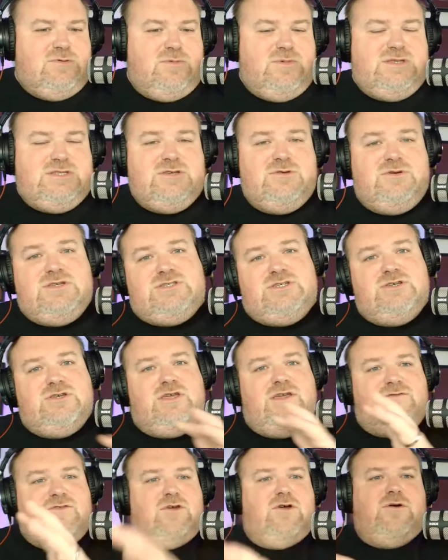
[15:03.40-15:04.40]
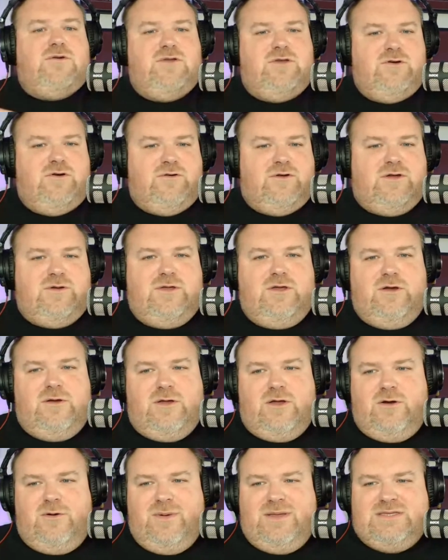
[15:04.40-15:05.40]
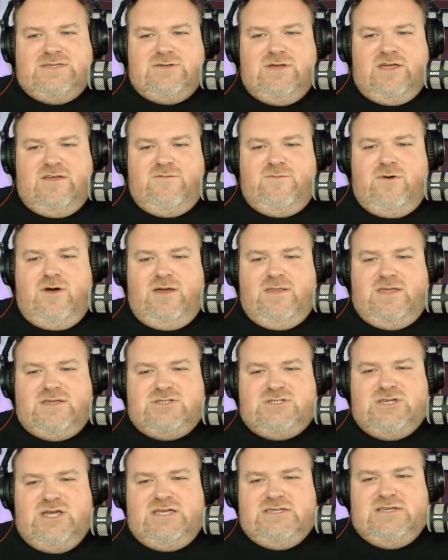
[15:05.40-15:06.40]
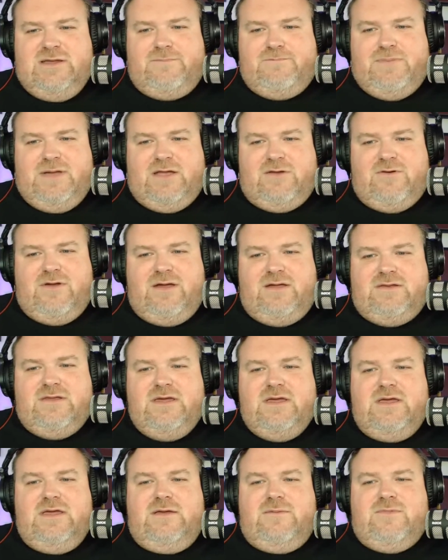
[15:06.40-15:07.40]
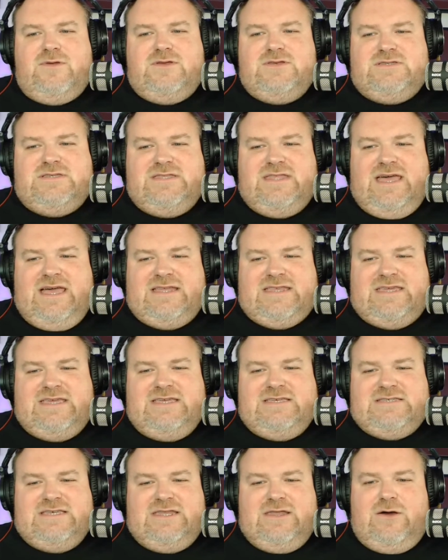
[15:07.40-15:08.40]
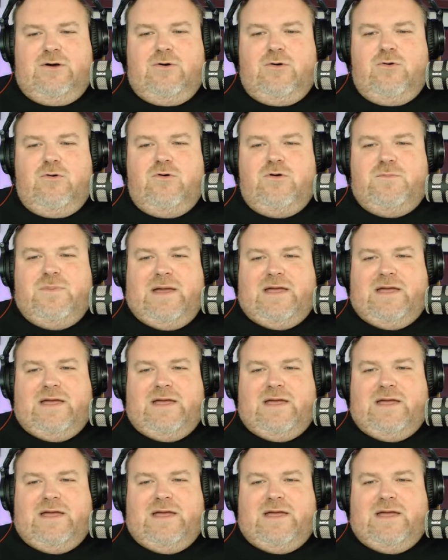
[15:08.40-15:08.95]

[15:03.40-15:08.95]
what we do is you give your comments, I give mine. Let's change that background, because that is an old